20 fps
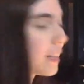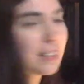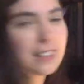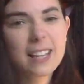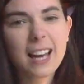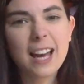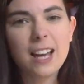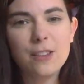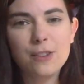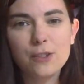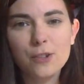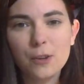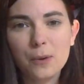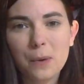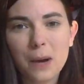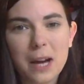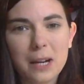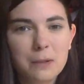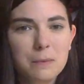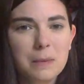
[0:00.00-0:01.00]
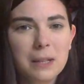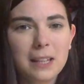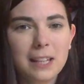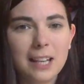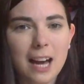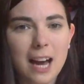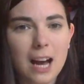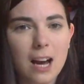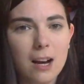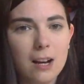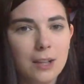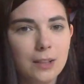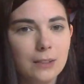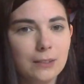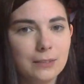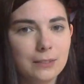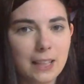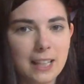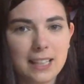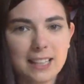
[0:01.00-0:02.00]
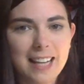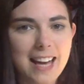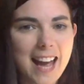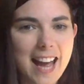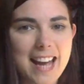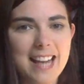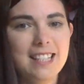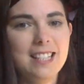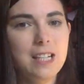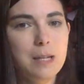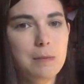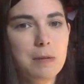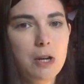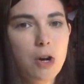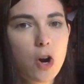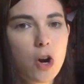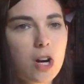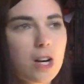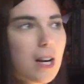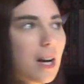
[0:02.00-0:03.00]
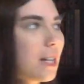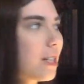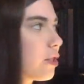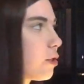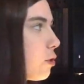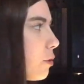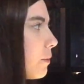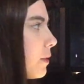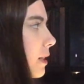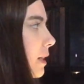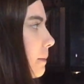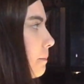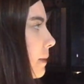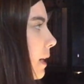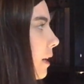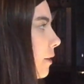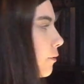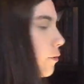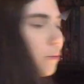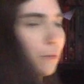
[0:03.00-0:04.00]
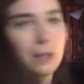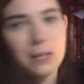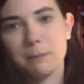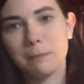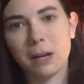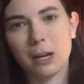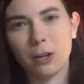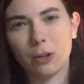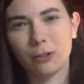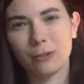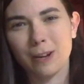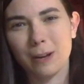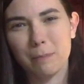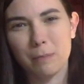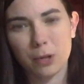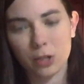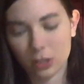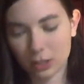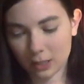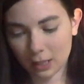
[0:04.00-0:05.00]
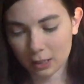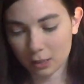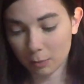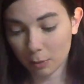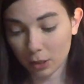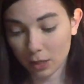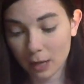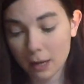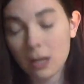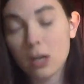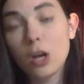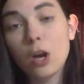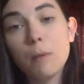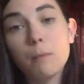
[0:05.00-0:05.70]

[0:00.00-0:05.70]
yeah, so I don't really have like a TBR. I just obviously plan to read my unread books, and that's about it.